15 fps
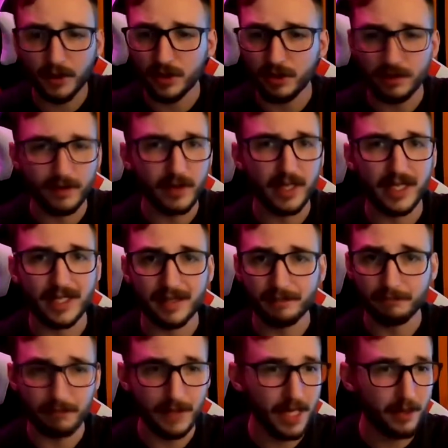So if you guys
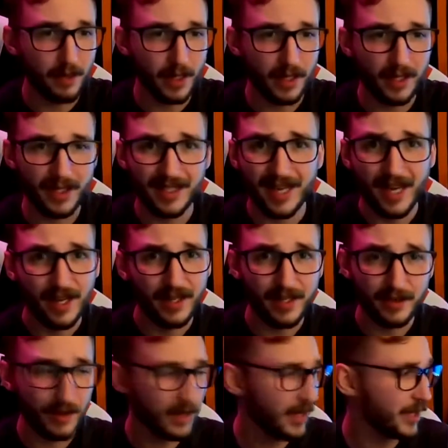need one of these
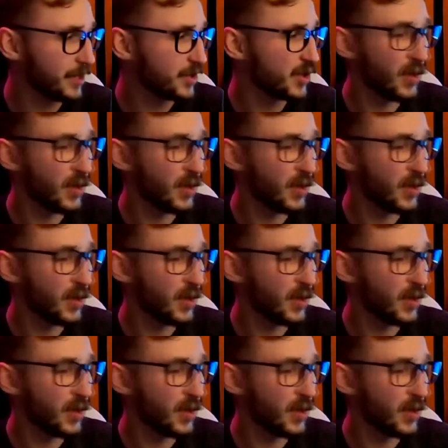run like